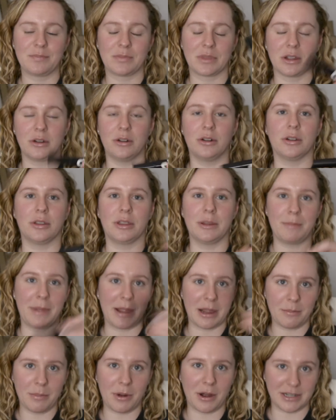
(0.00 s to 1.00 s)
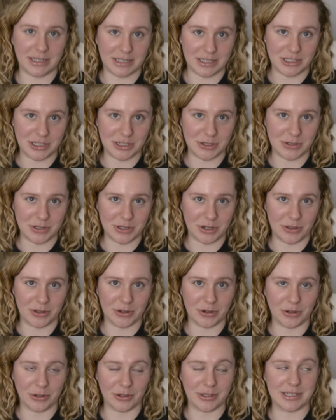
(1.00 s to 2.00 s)
or the makeup artist used on the
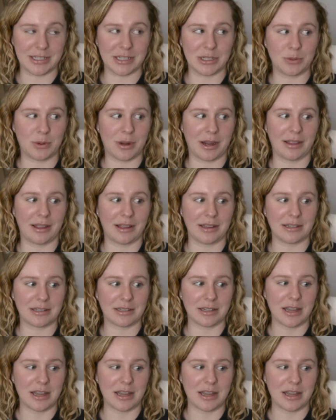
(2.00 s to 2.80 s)
Cullens in Twilight.